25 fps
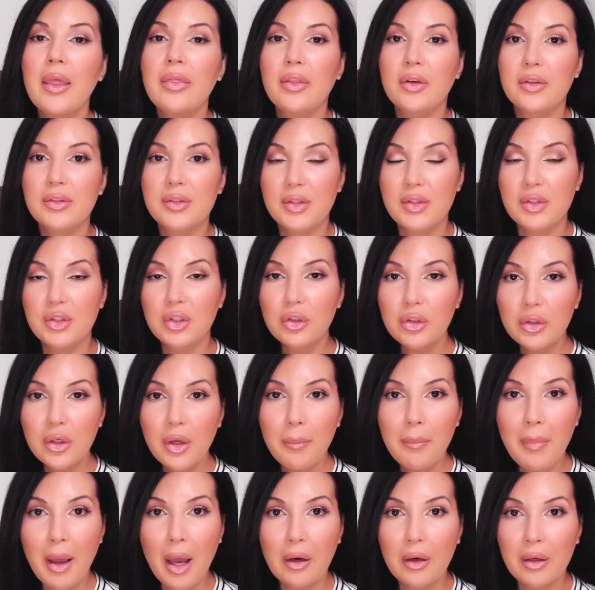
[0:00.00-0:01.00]
There's a certain
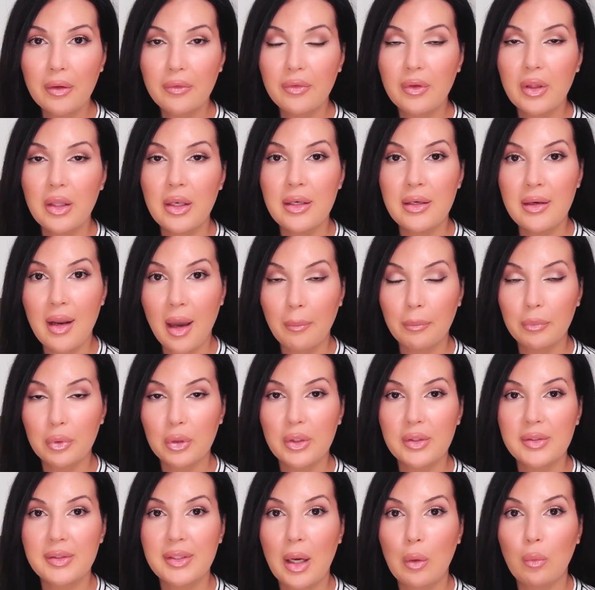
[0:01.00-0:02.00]
amount of
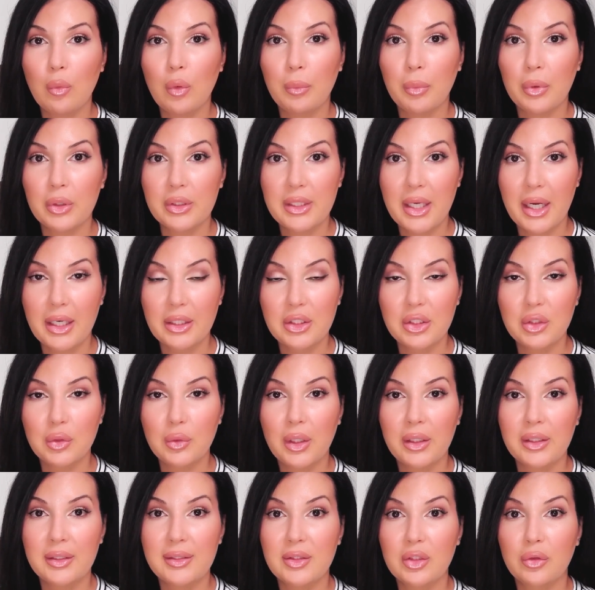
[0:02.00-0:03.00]
numbers that will protect you
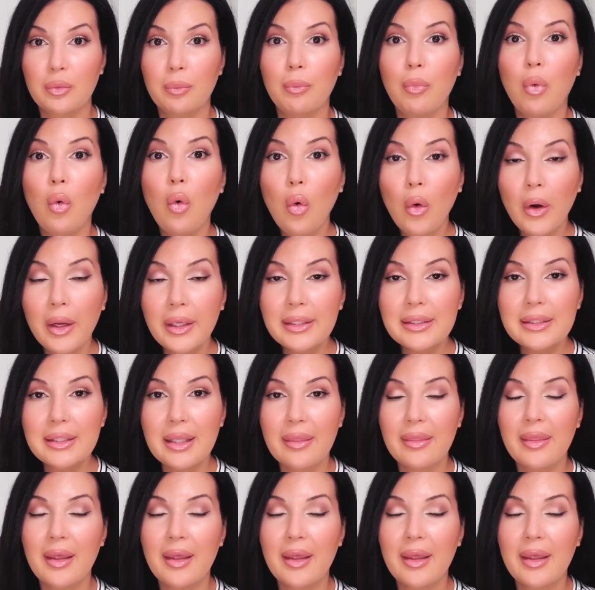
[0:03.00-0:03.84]
at a certain point,